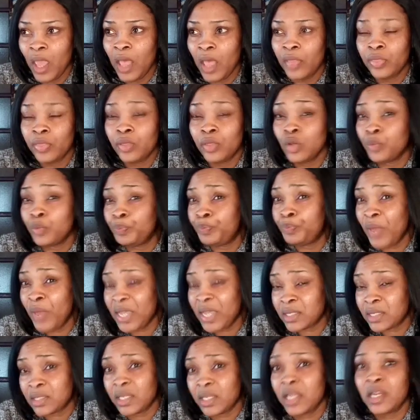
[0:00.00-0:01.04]
The
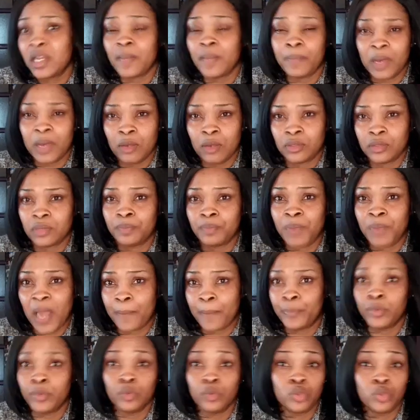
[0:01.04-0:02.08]
best thing about
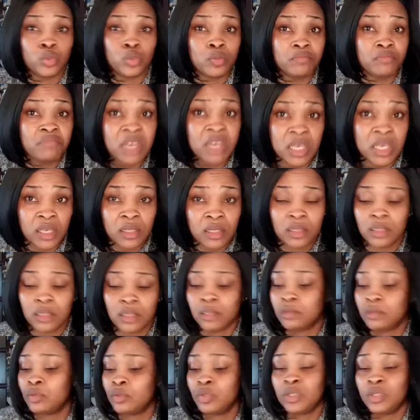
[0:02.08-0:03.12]
Blackpool, to me, the
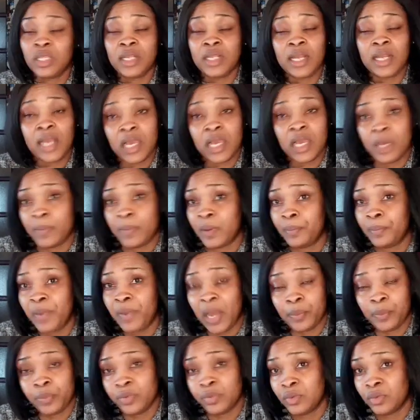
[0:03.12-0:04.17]
good thing I like about
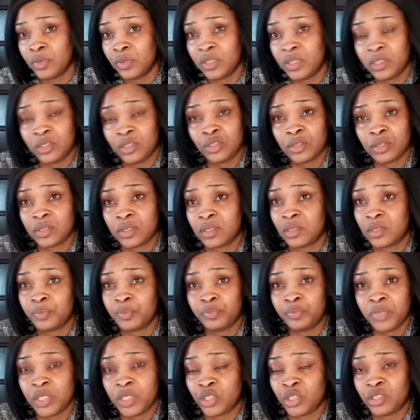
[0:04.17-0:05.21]
Blackpool is just the
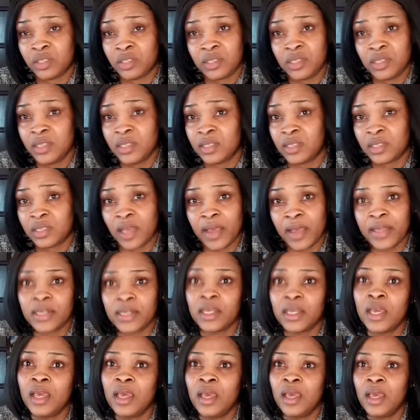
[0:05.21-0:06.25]
beach, the
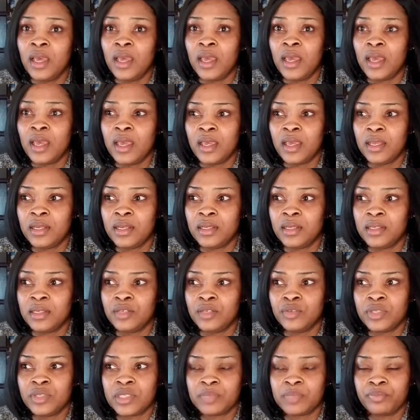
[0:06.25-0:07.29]
seaside. And
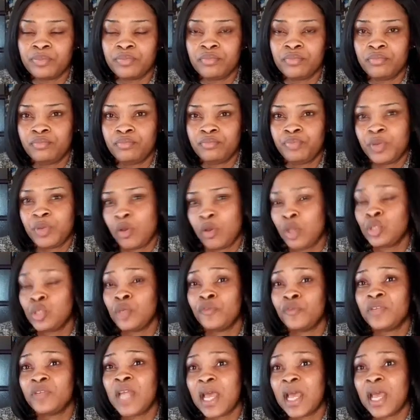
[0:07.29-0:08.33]
it's because
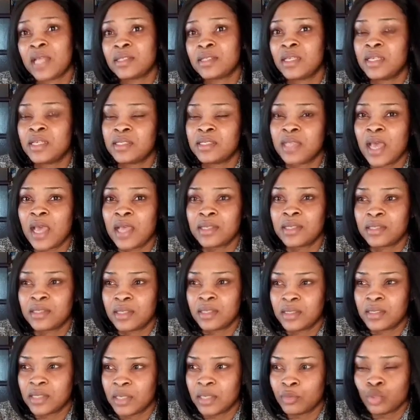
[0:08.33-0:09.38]
of that, it has
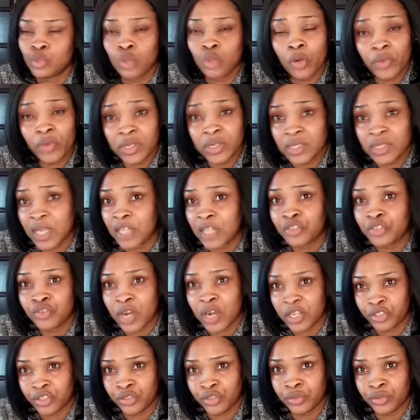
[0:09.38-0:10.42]
this tourist
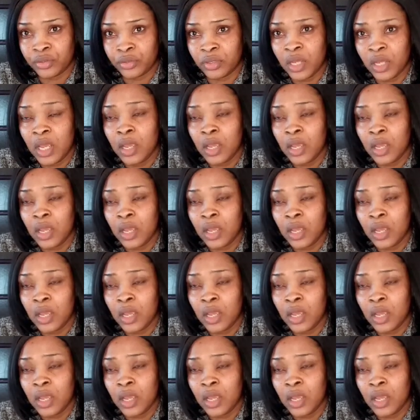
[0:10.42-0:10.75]
attraction.